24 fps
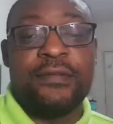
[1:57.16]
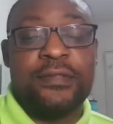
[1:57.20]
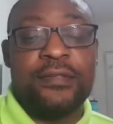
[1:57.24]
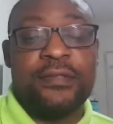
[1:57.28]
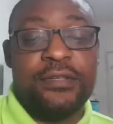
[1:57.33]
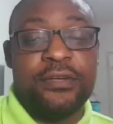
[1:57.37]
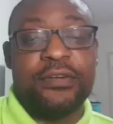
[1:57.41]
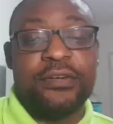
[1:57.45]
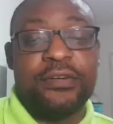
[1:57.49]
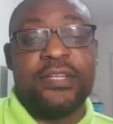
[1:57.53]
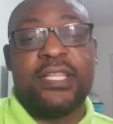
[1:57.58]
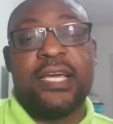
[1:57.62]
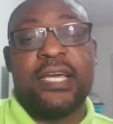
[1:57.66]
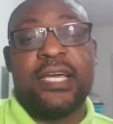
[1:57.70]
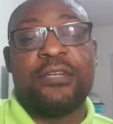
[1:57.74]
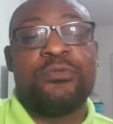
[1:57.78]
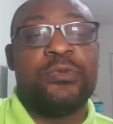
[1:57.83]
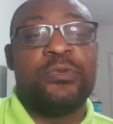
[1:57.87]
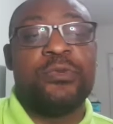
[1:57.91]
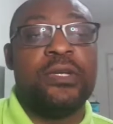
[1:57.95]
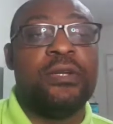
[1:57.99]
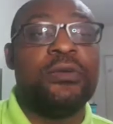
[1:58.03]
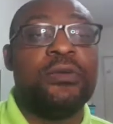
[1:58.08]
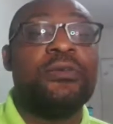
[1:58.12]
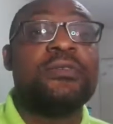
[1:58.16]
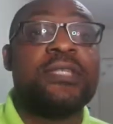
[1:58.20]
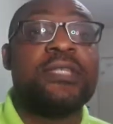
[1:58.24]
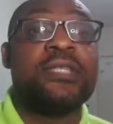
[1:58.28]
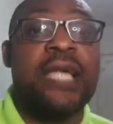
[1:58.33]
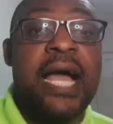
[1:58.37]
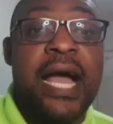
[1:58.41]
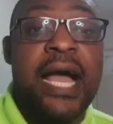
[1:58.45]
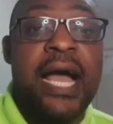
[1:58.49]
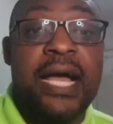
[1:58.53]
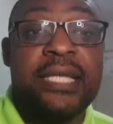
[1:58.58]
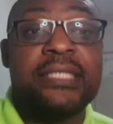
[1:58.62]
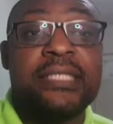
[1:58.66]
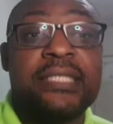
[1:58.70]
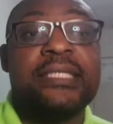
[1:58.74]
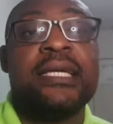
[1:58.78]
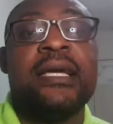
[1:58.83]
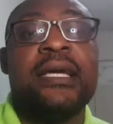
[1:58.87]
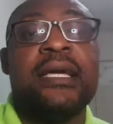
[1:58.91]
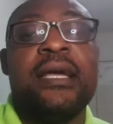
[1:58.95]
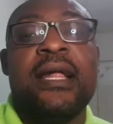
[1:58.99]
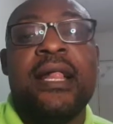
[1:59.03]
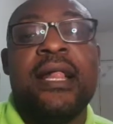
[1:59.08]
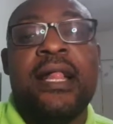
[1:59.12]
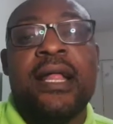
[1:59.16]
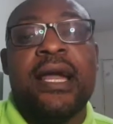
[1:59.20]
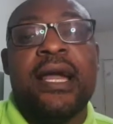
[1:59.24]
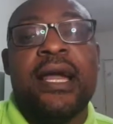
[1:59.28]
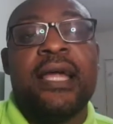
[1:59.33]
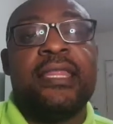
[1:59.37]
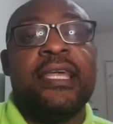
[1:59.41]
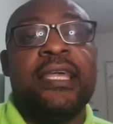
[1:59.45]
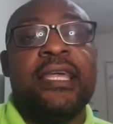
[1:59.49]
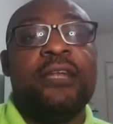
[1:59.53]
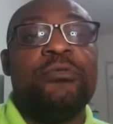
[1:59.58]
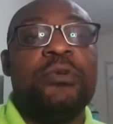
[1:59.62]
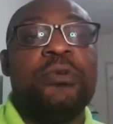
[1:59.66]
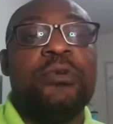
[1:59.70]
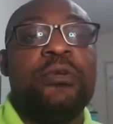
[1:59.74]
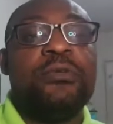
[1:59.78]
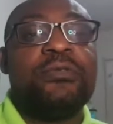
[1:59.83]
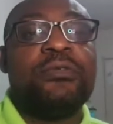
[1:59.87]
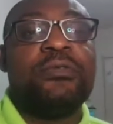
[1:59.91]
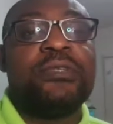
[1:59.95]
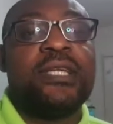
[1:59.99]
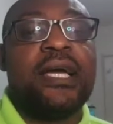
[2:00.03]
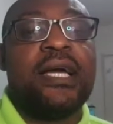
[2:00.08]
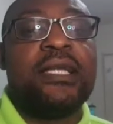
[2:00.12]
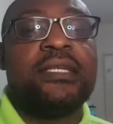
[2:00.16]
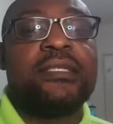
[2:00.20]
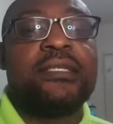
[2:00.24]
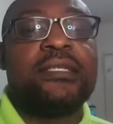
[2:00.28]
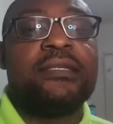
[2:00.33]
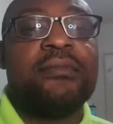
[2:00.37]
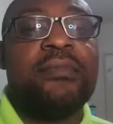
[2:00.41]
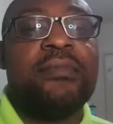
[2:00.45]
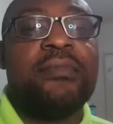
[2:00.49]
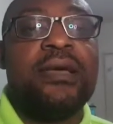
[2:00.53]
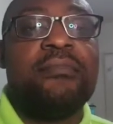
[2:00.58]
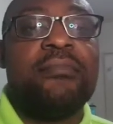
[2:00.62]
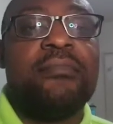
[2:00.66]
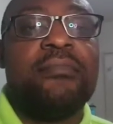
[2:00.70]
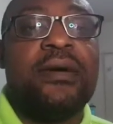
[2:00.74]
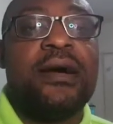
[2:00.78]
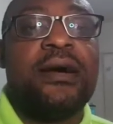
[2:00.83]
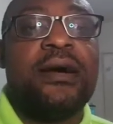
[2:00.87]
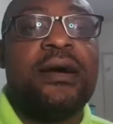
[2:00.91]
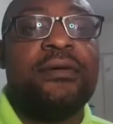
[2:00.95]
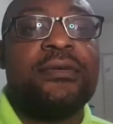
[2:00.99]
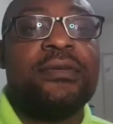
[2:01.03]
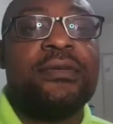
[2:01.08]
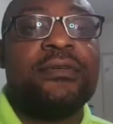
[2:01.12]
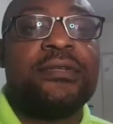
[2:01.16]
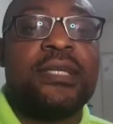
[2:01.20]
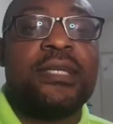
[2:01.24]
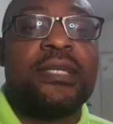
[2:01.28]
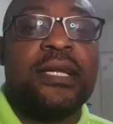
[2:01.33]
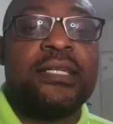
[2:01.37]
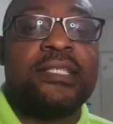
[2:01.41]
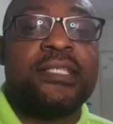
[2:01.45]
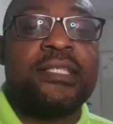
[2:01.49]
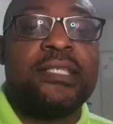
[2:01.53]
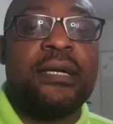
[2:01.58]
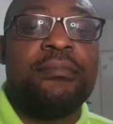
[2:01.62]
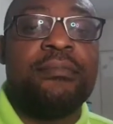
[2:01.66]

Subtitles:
theory that we looked at, and then we looked at, remember, we looked at